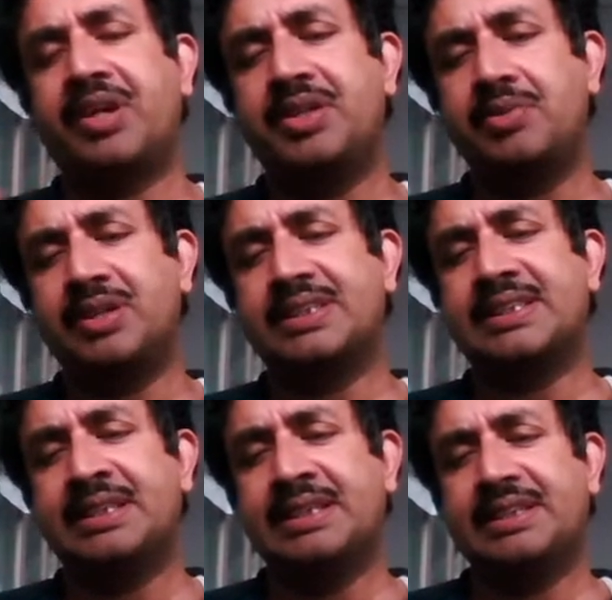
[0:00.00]
it
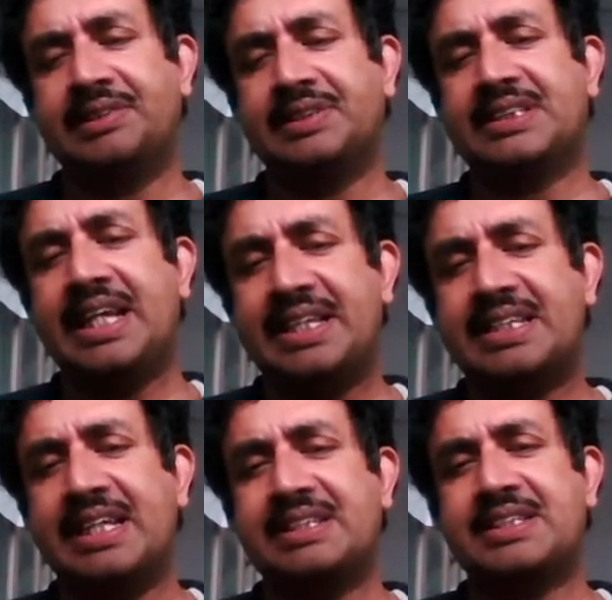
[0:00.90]
was said
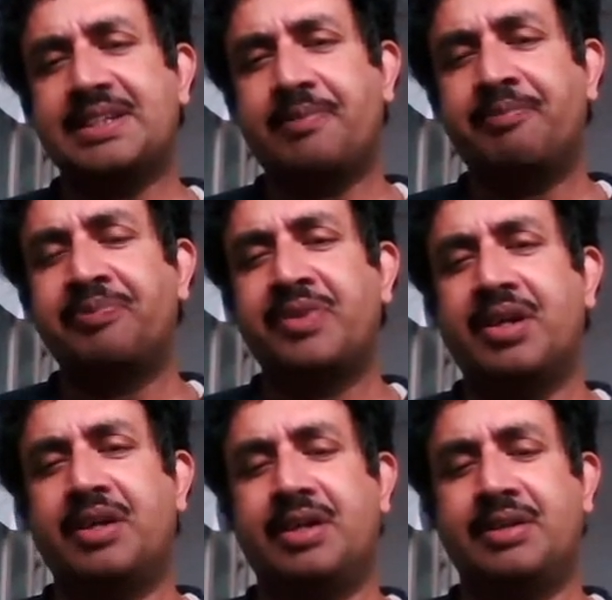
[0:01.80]
that
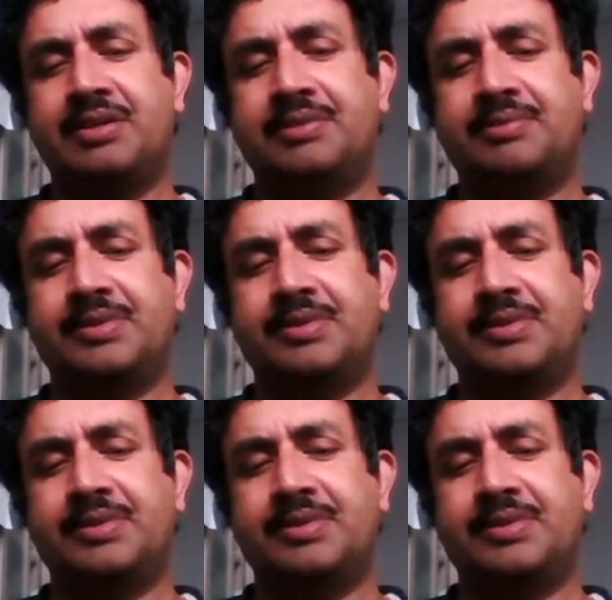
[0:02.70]
uh,